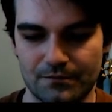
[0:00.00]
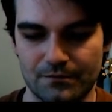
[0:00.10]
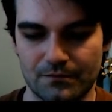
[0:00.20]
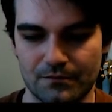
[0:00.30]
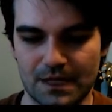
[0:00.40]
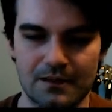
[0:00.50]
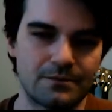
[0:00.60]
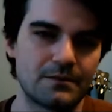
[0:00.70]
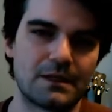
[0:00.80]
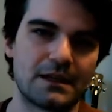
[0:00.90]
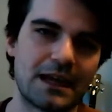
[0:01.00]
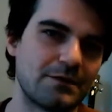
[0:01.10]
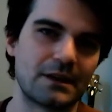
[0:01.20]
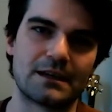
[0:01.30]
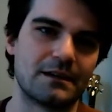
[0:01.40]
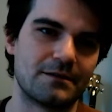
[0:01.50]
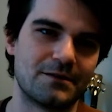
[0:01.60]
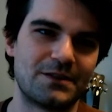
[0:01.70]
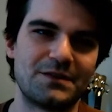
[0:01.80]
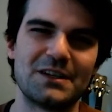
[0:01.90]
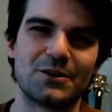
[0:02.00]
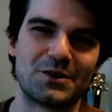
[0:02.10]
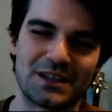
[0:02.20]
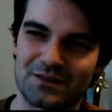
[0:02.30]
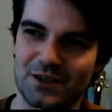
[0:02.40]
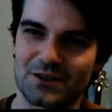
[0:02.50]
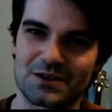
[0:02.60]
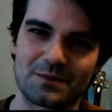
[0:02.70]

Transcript: yeah, like have like a $50 gift card or something.